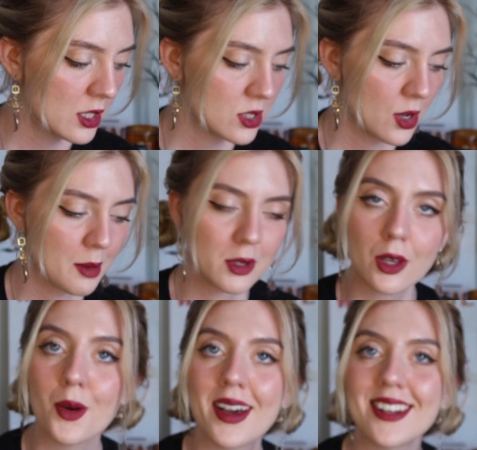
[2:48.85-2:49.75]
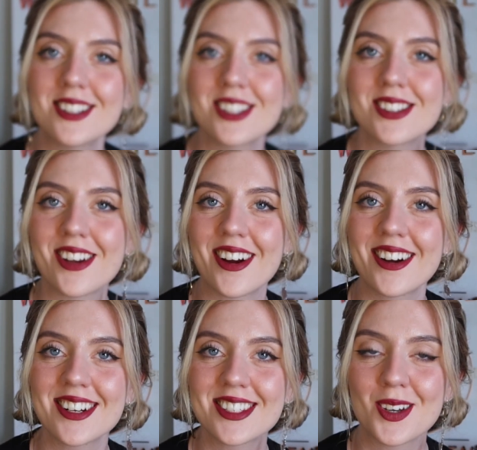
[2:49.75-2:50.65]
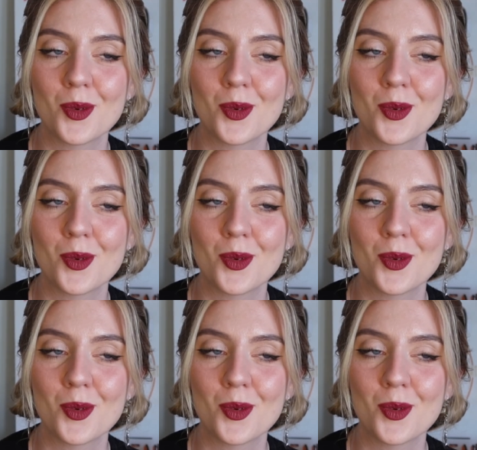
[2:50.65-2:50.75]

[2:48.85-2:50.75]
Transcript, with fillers: So I'm gonna go ahead and start